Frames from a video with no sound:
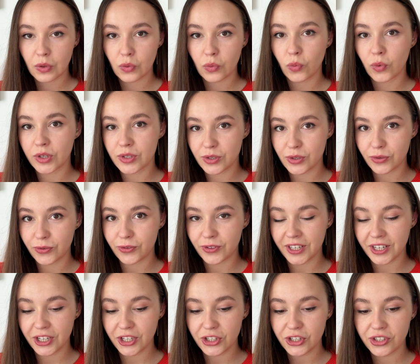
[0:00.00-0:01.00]
Once you've
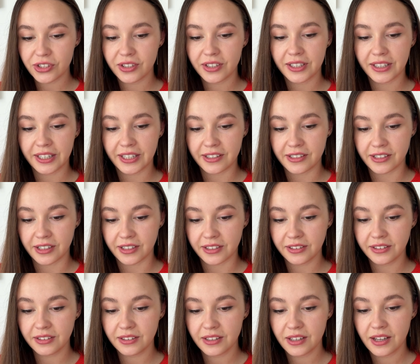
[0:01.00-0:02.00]
finished, click
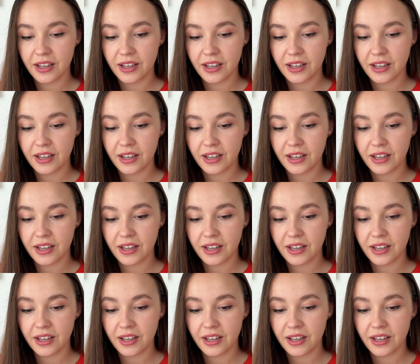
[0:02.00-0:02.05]
Done,